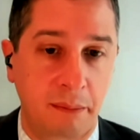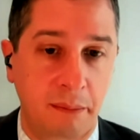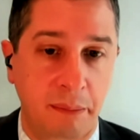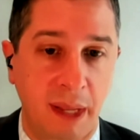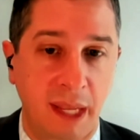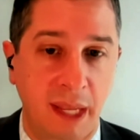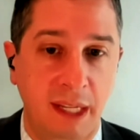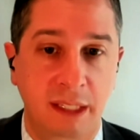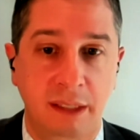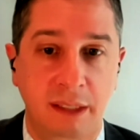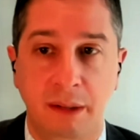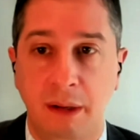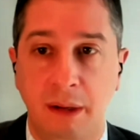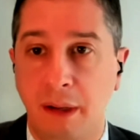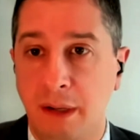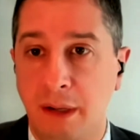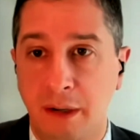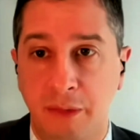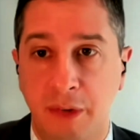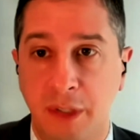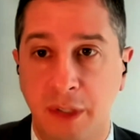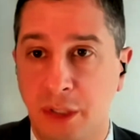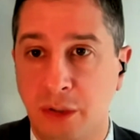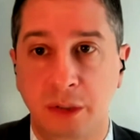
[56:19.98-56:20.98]
pays,
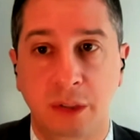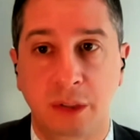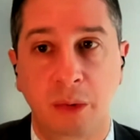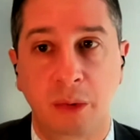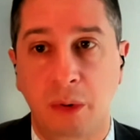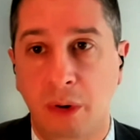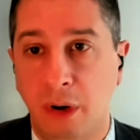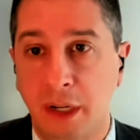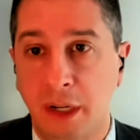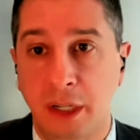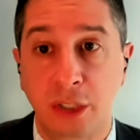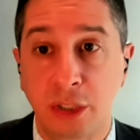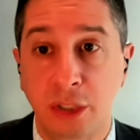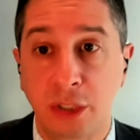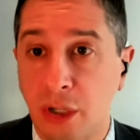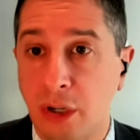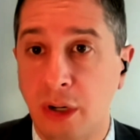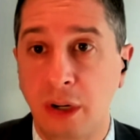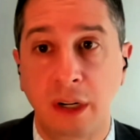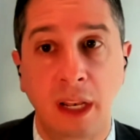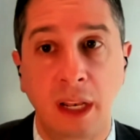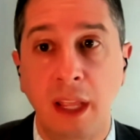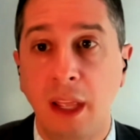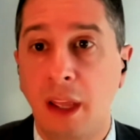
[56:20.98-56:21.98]
individuals who are
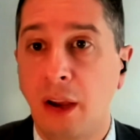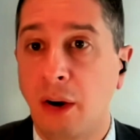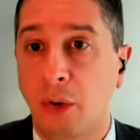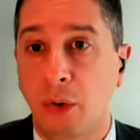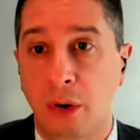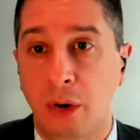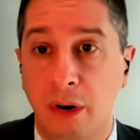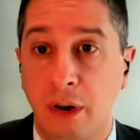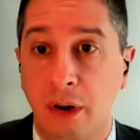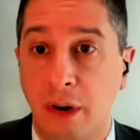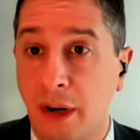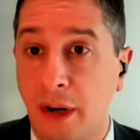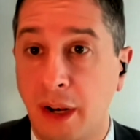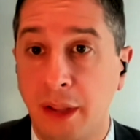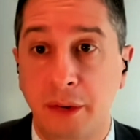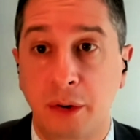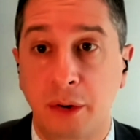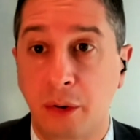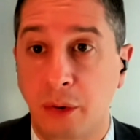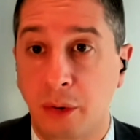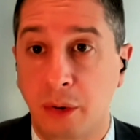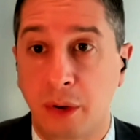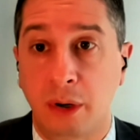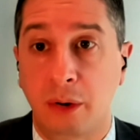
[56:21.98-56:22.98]
uninsured
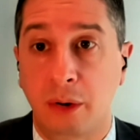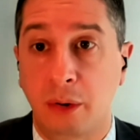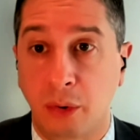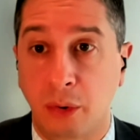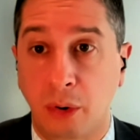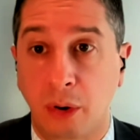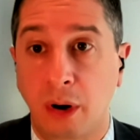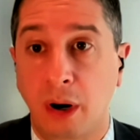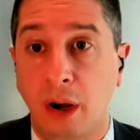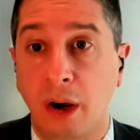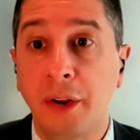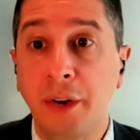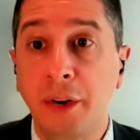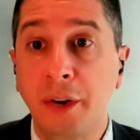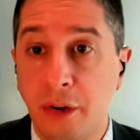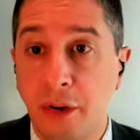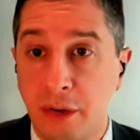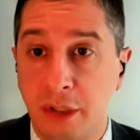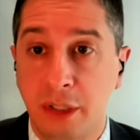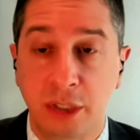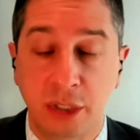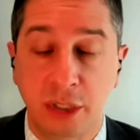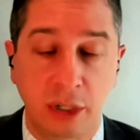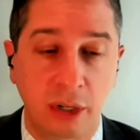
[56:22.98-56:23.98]
or
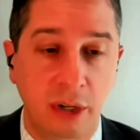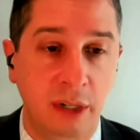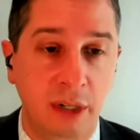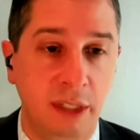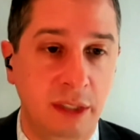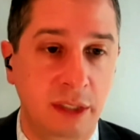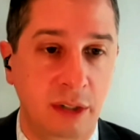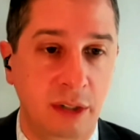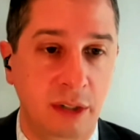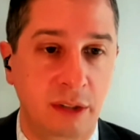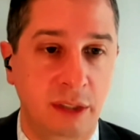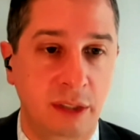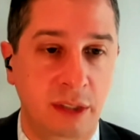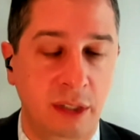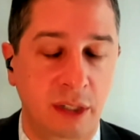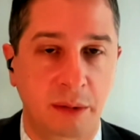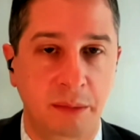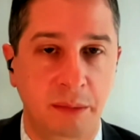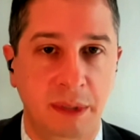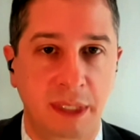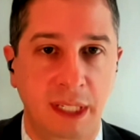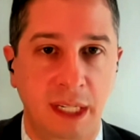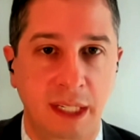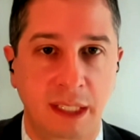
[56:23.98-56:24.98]
underinsured in certain
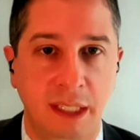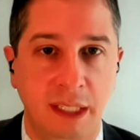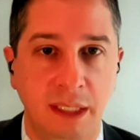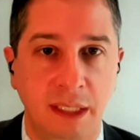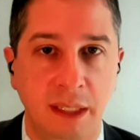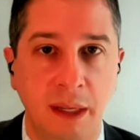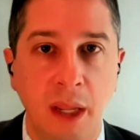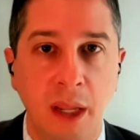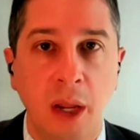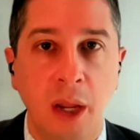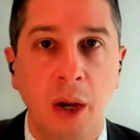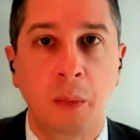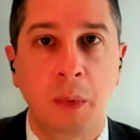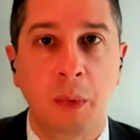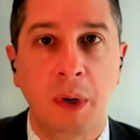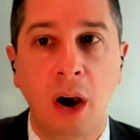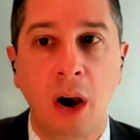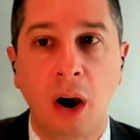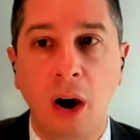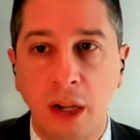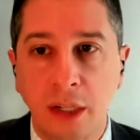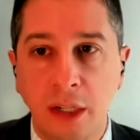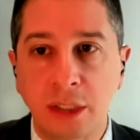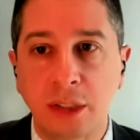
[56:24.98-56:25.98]
circumstances. We
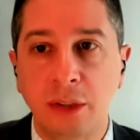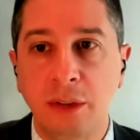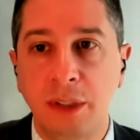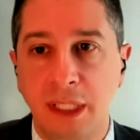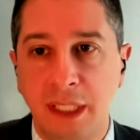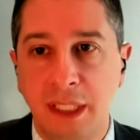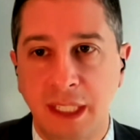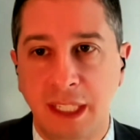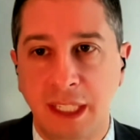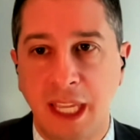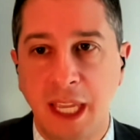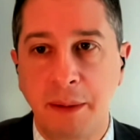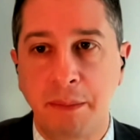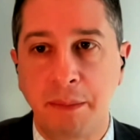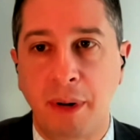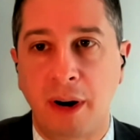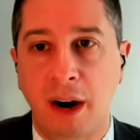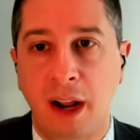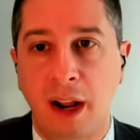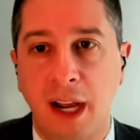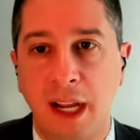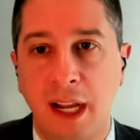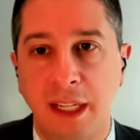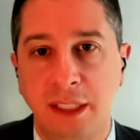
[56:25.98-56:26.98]
also need to keep our
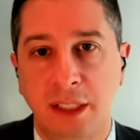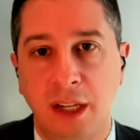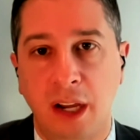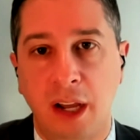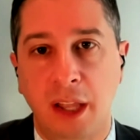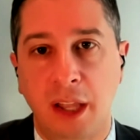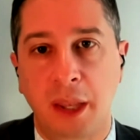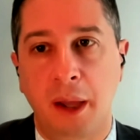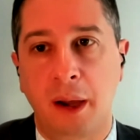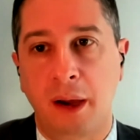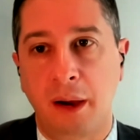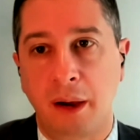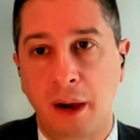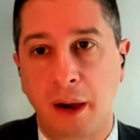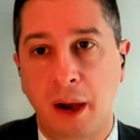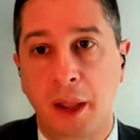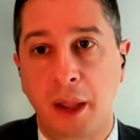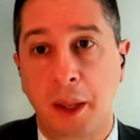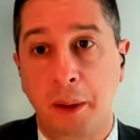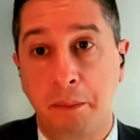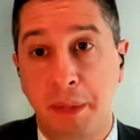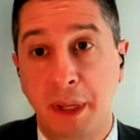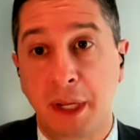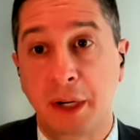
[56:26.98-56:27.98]
eyes on
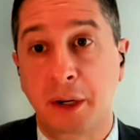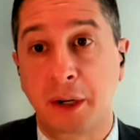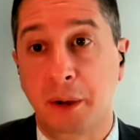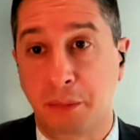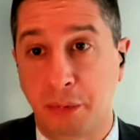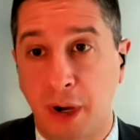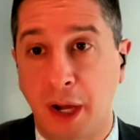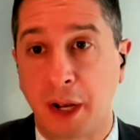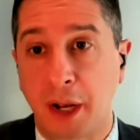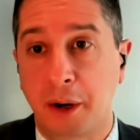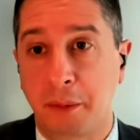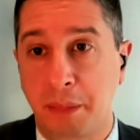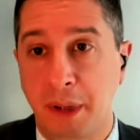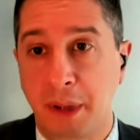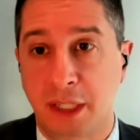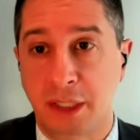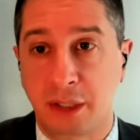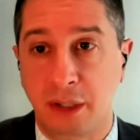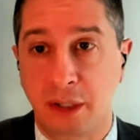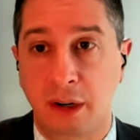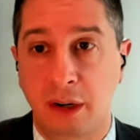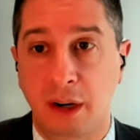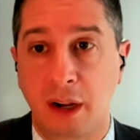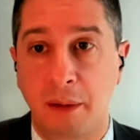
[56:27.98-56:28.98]
the bigger, broader
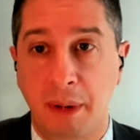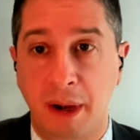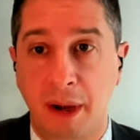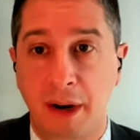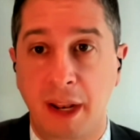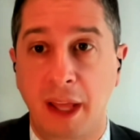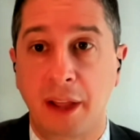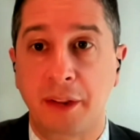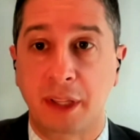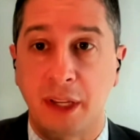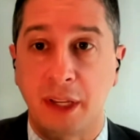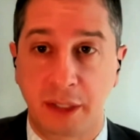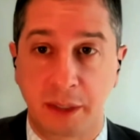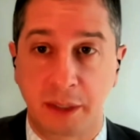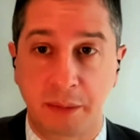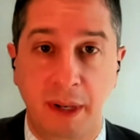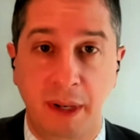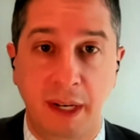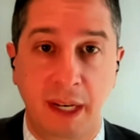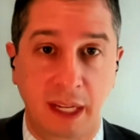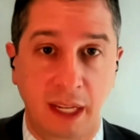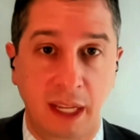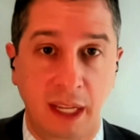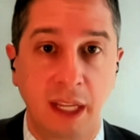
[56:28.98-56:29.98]
picture about healthcare
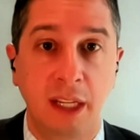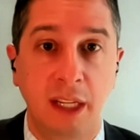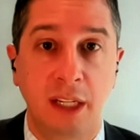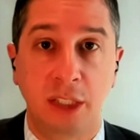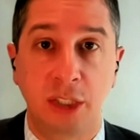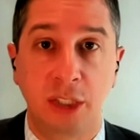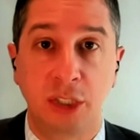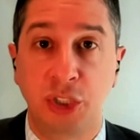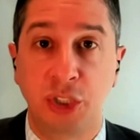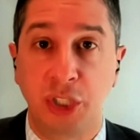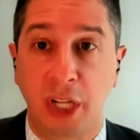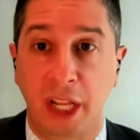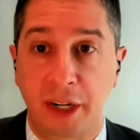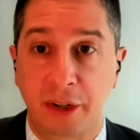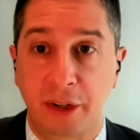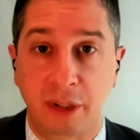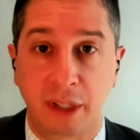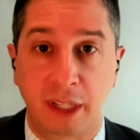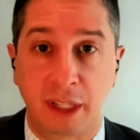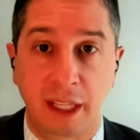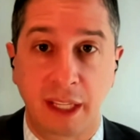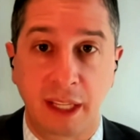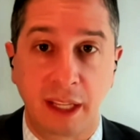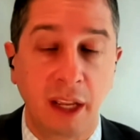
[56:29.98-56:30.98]
spending
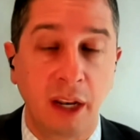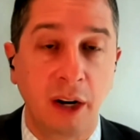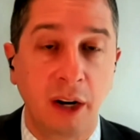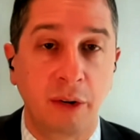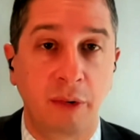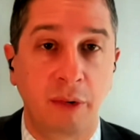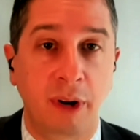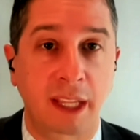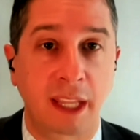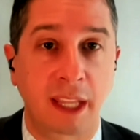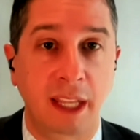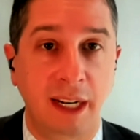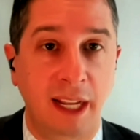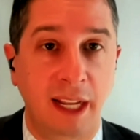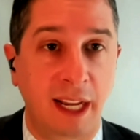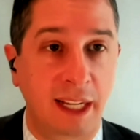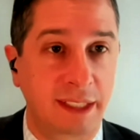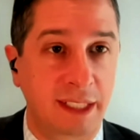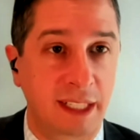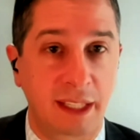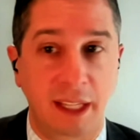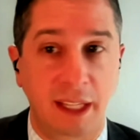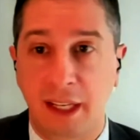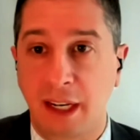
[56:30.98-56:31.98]
generally,
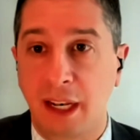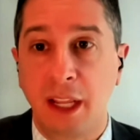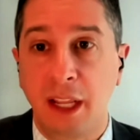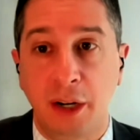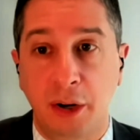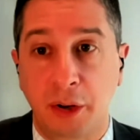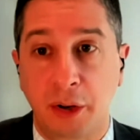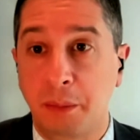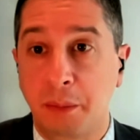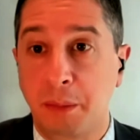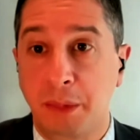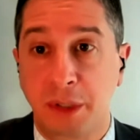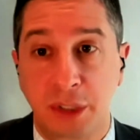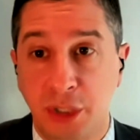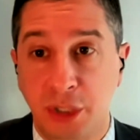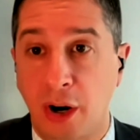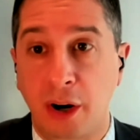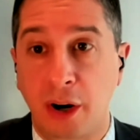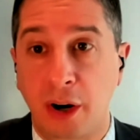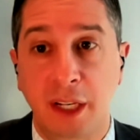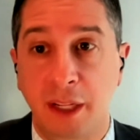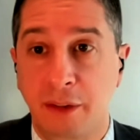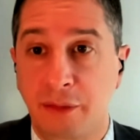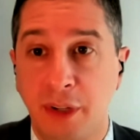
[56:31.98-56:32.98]
recognizing that the
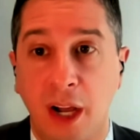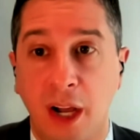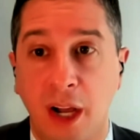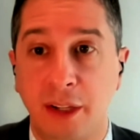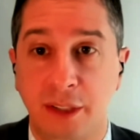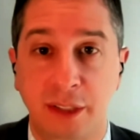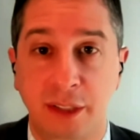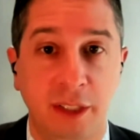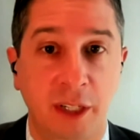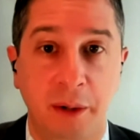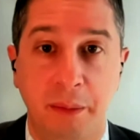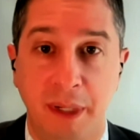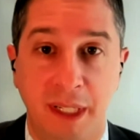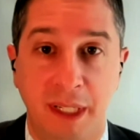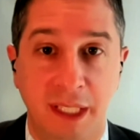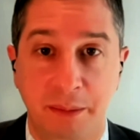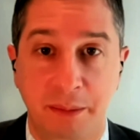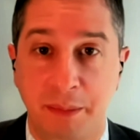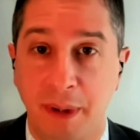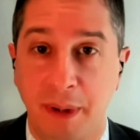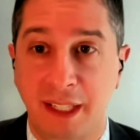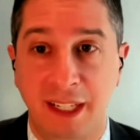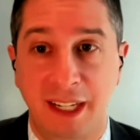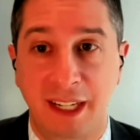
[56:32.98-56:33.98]
majority of dollars that are being
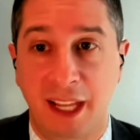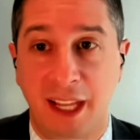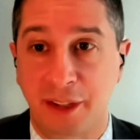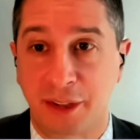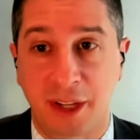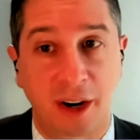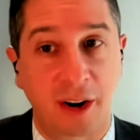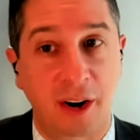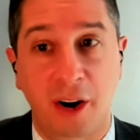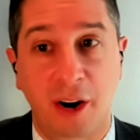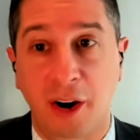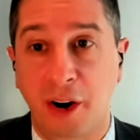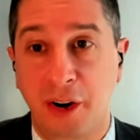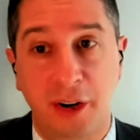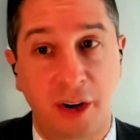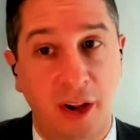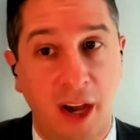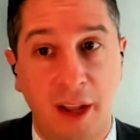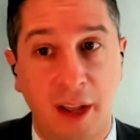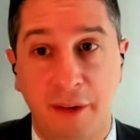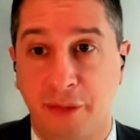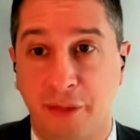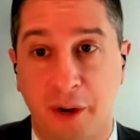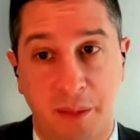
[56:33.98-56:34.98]
spent in healthcare are
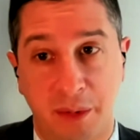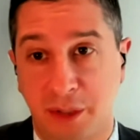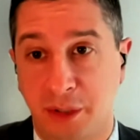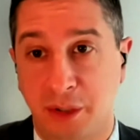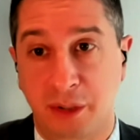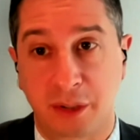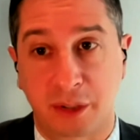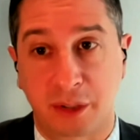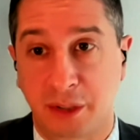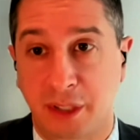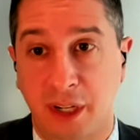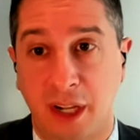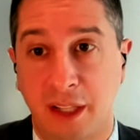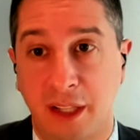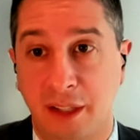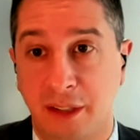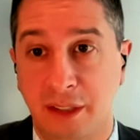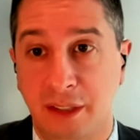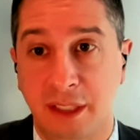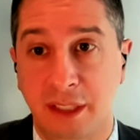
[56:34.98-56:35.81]
not pharmaceutical dollars,